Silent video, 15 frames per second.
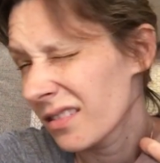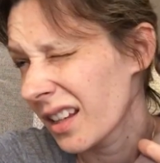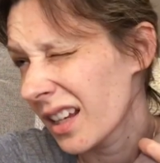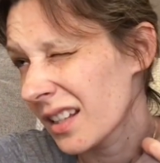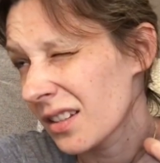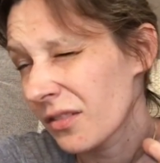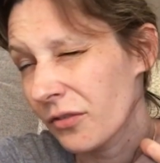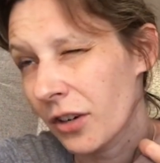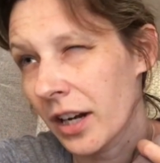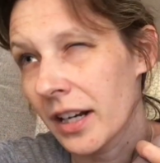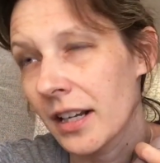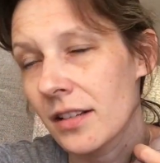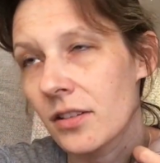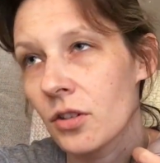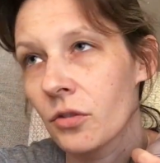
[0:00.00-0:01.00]
is
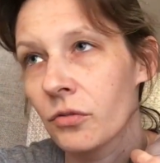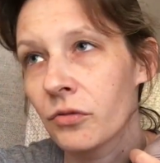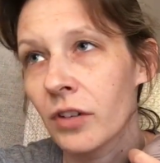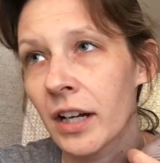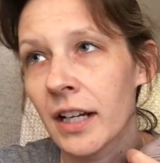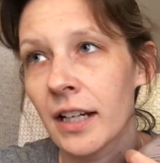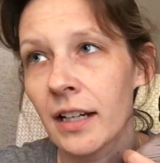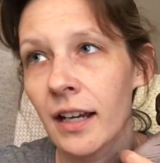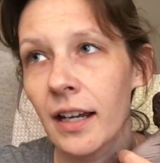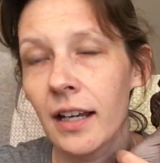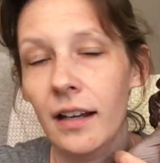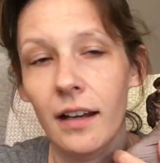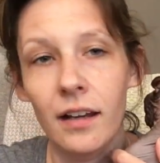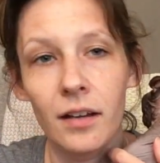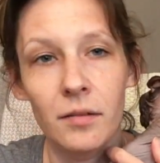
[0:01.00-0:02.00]
Friday, so Friday
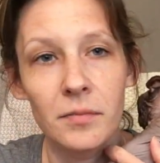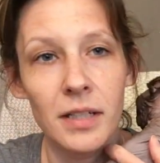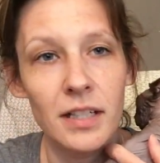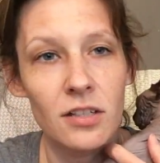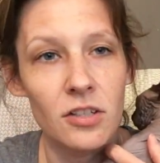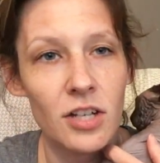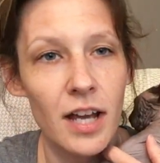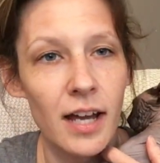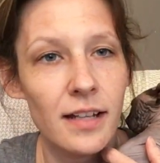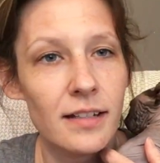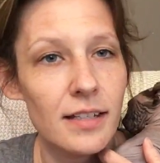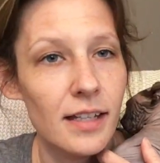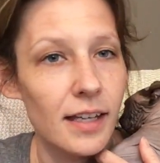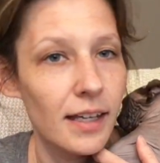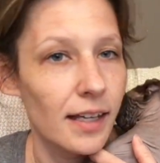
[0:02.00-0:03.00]
night knit and chat,